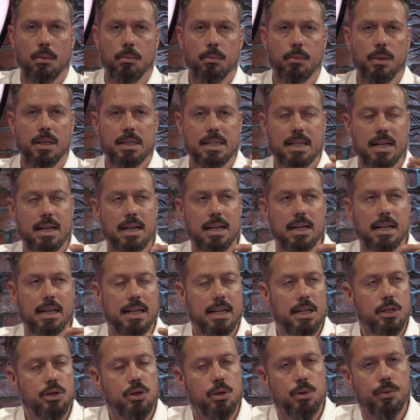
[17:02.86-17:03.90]
is clearly an
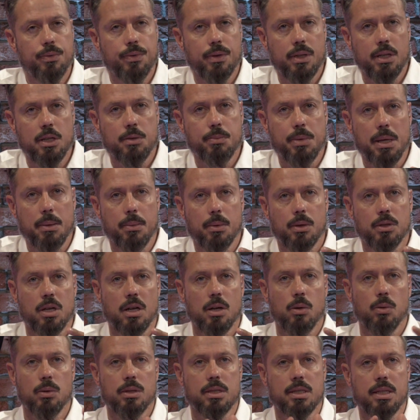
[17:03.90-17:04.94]
issue for these people, because I
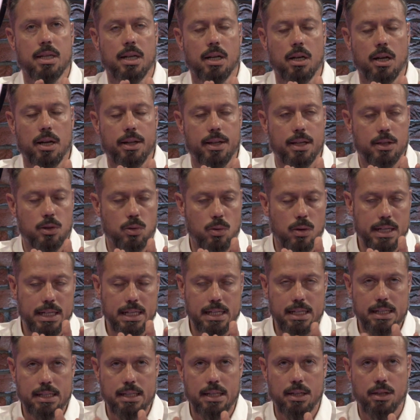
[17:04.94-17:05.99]
always think like it's quite
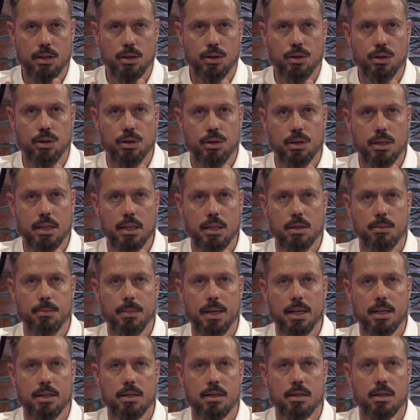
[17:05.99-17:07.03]
easy to just
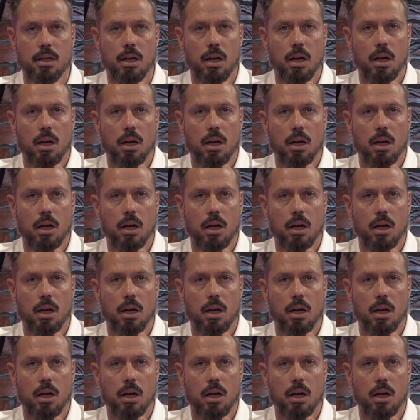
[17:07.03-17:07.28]
dismiss